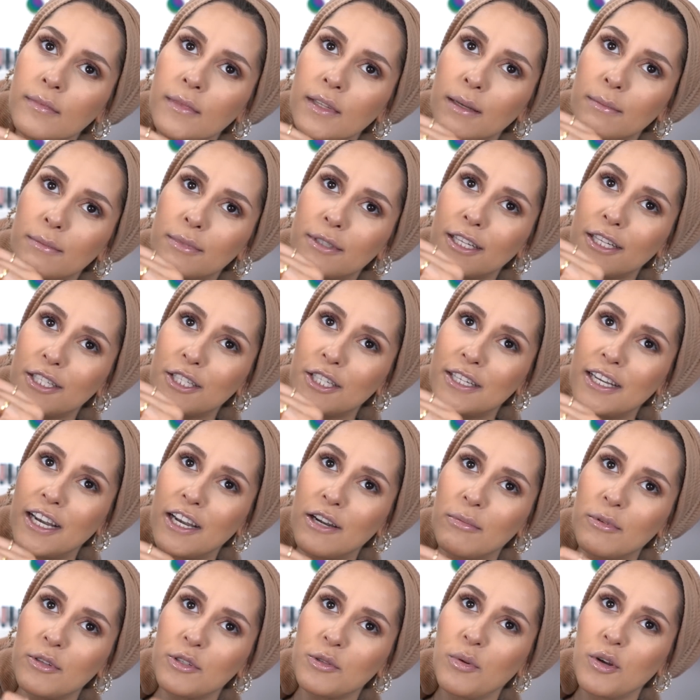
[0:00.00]
I'm such a
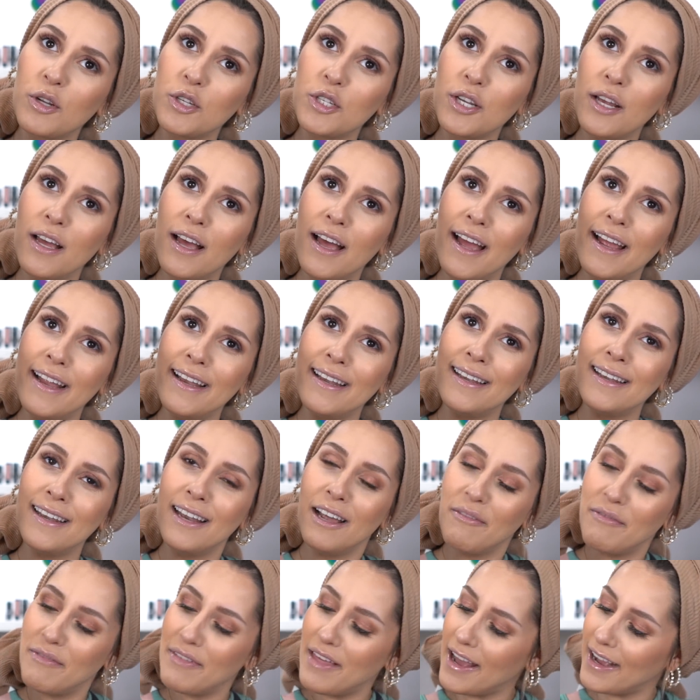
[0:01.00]
terrible swatcher. I
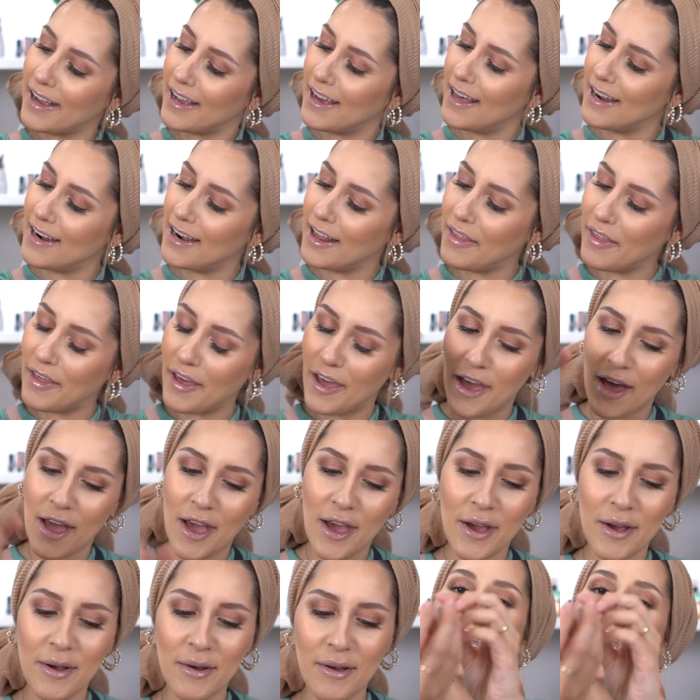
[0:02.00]
love that colour
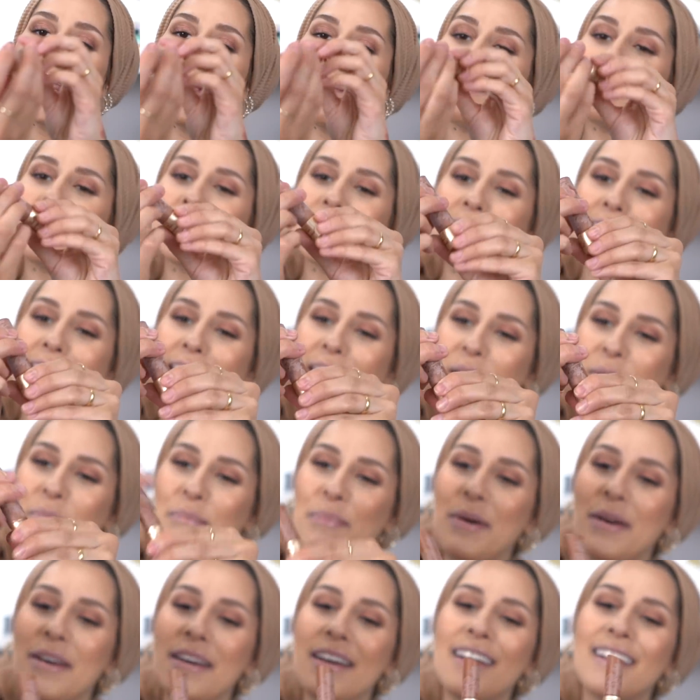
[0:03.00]
though. Nip Slip.
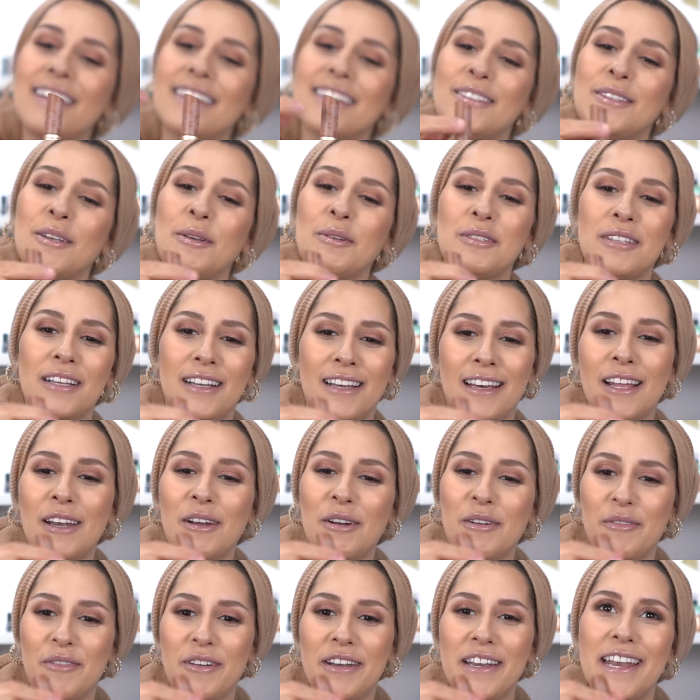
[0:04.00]
So it's the colour
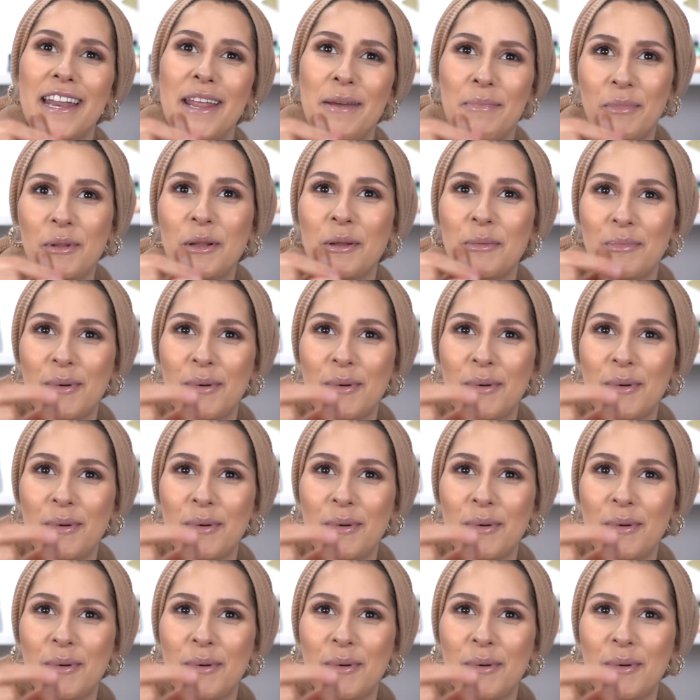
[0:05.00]
of a nipple,